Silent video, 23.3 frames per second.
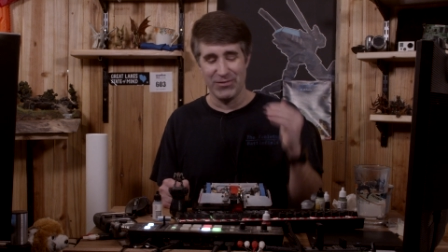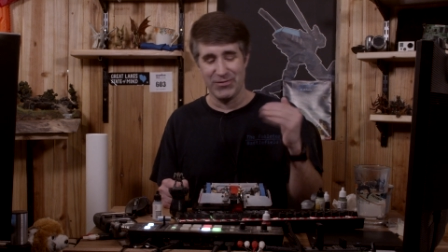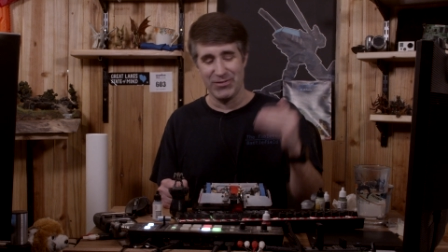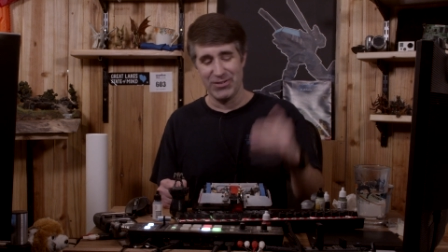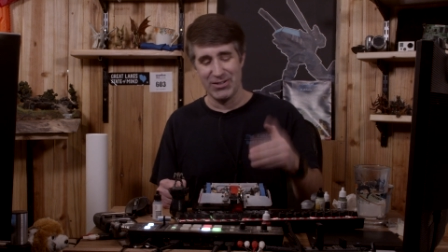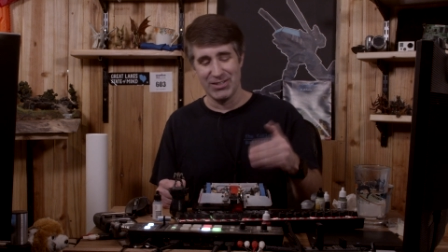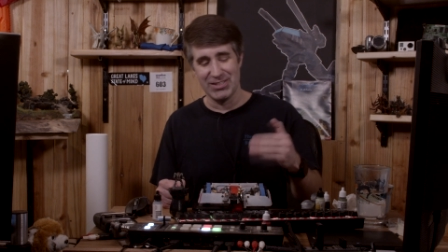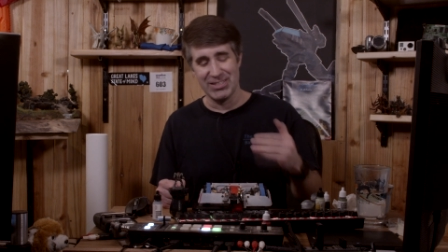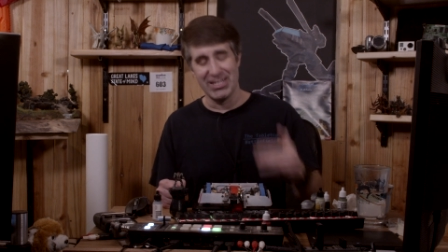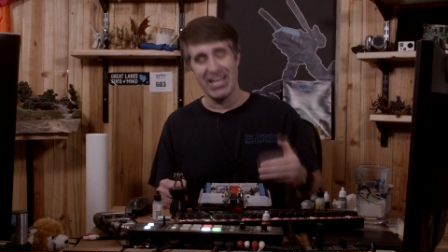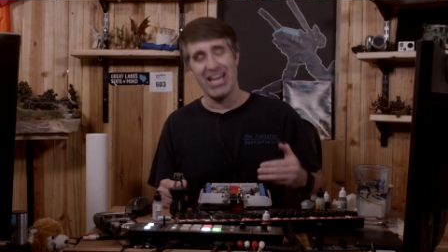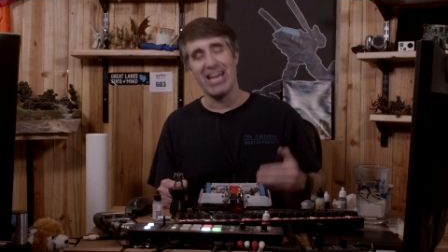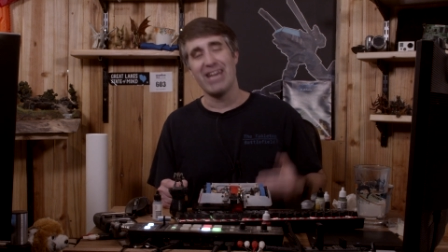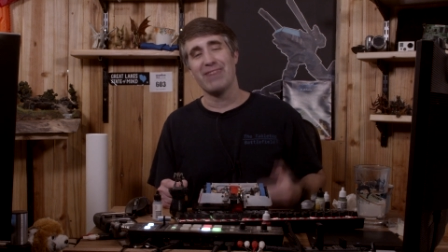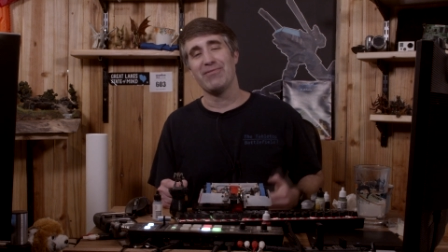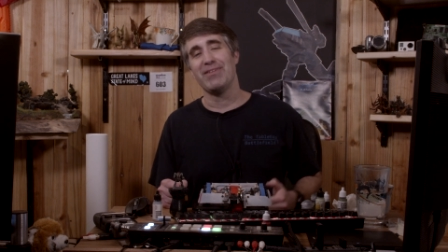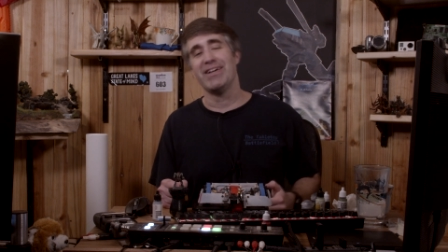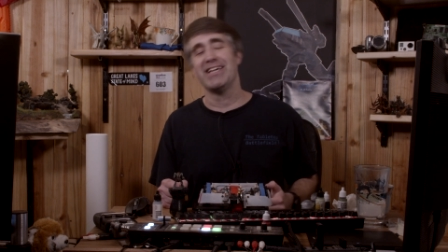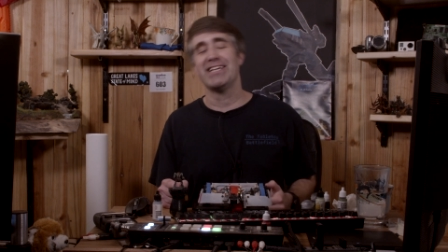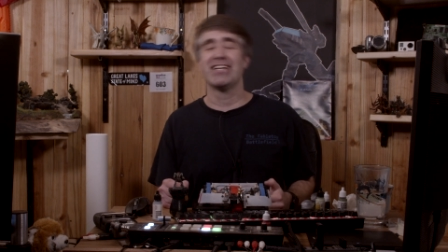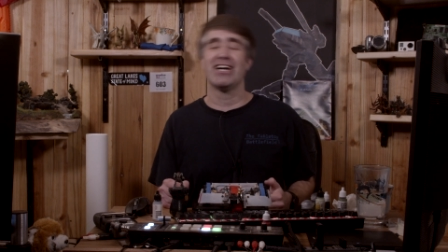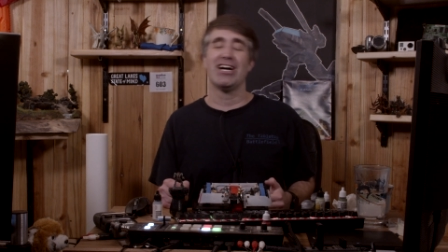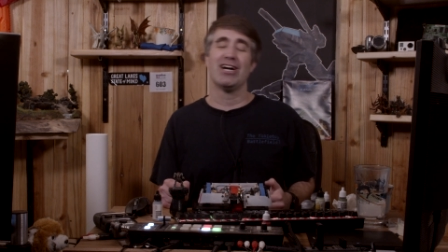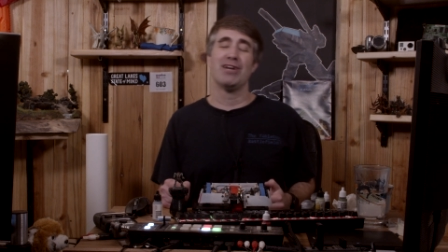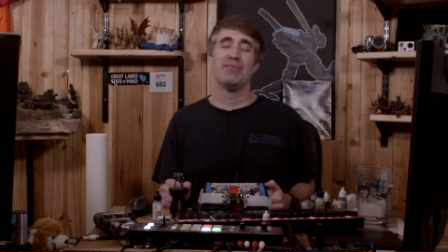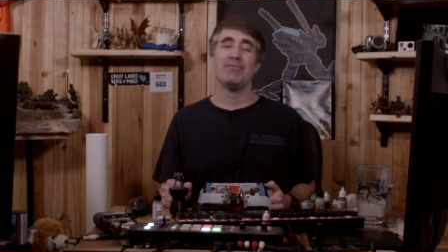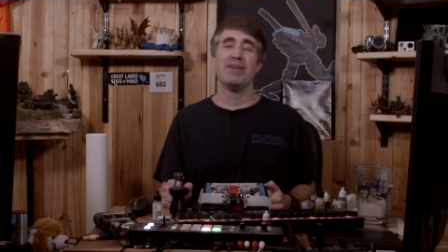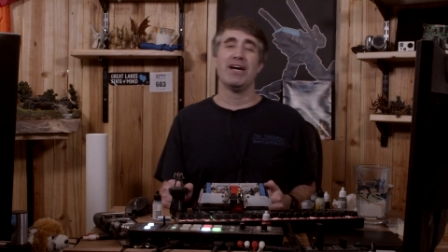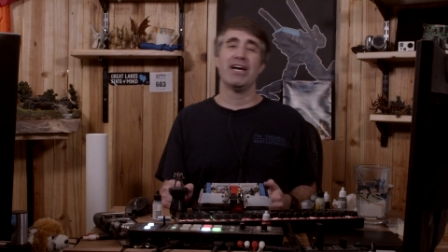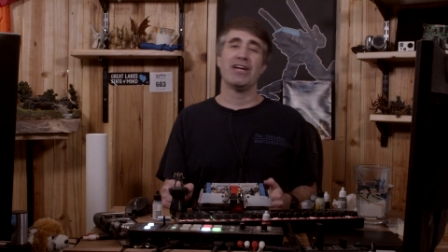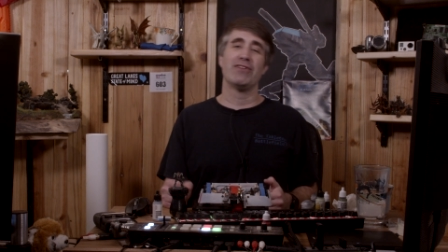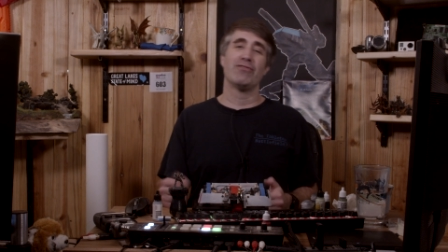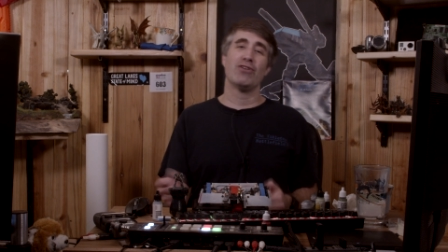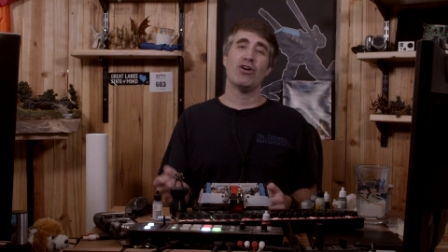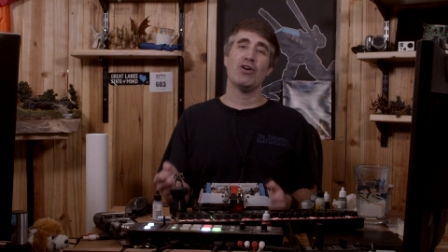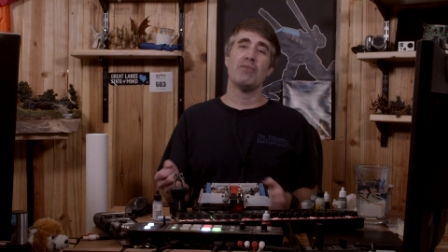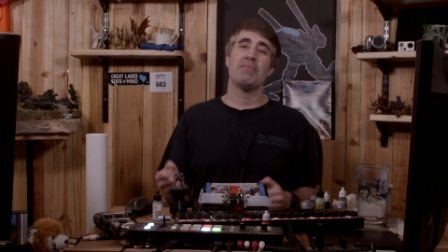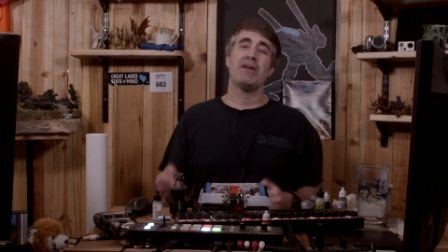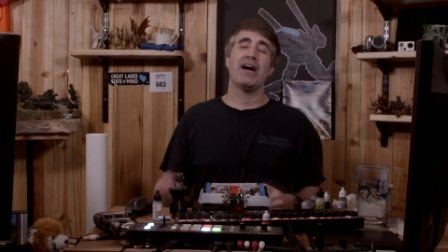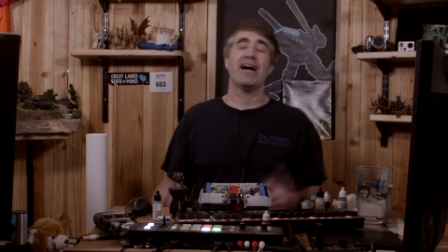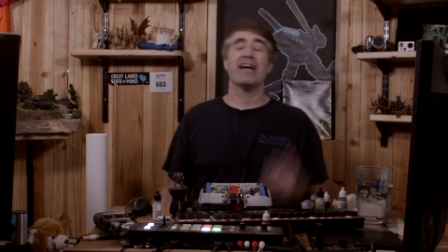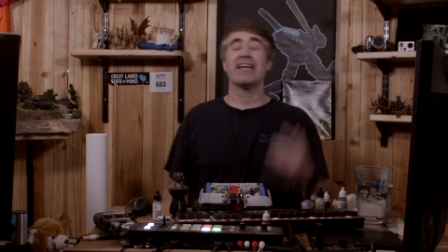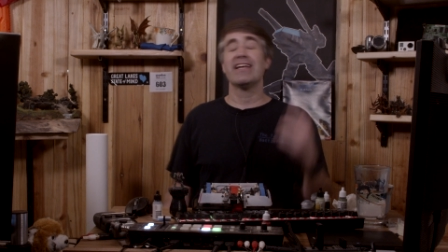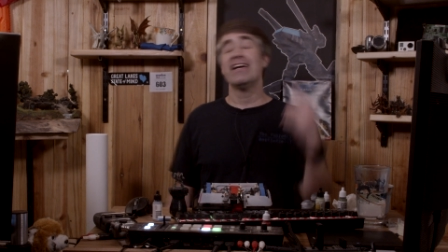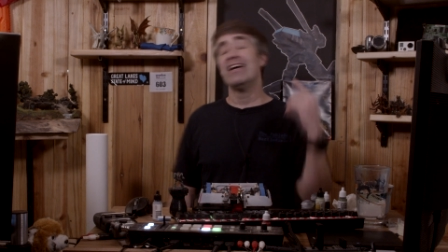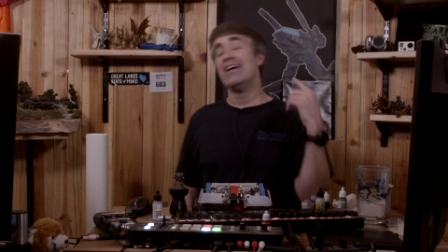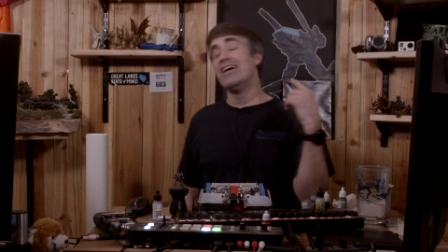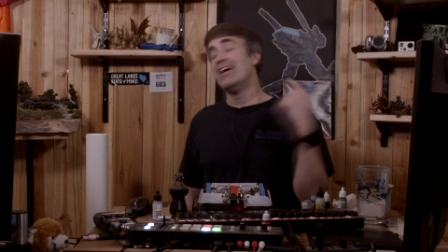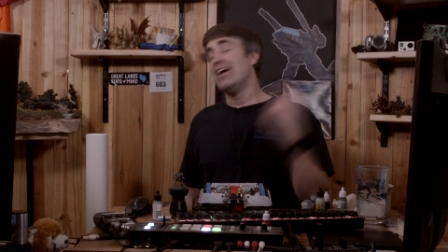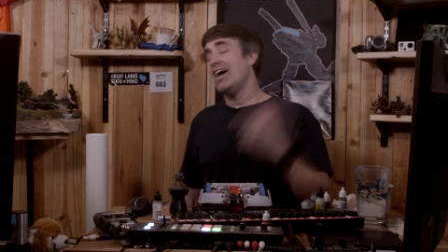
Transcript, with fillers: first Antweight Combat robot.